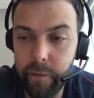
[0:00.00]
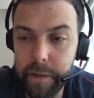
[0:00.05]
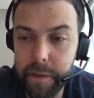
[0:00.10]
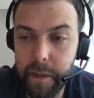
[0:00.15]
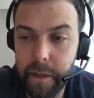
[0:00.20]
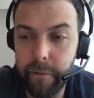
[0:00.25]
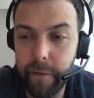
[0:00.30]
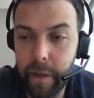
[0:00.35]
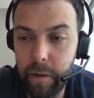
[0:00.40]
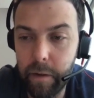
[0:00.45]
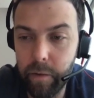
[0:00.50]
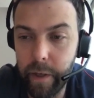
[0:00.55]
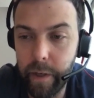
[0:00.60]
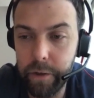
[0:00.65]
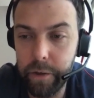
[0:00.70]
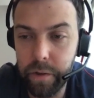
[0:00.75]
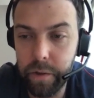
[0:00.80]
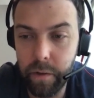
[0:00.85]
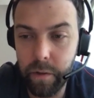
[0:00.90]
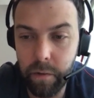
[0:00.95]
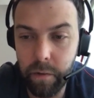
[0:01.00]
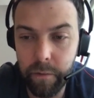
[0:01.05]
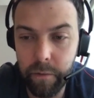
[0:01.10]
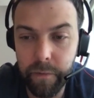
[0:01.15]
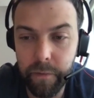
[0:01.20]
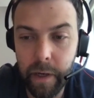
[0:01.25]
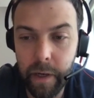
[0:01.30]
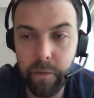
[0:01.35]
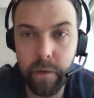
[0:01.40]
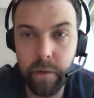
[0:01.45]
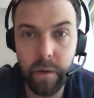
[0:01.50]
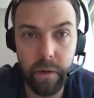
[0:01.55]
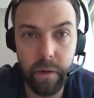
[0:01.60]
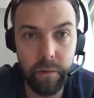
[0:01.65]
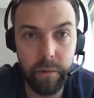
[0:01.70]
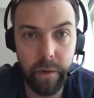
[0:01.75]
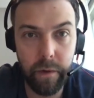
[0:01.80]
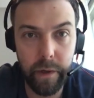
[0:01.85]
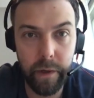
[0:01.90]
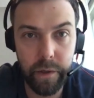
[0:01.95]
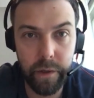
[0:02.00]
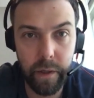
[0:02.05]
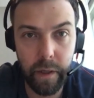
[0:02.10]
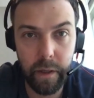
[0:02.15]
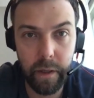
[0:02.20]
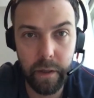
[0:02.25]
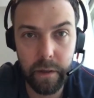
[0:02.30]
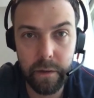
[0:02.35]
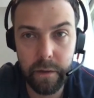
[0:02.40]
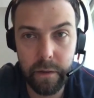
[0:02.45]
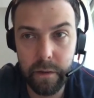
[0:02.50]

risk evaluation of our loan originators.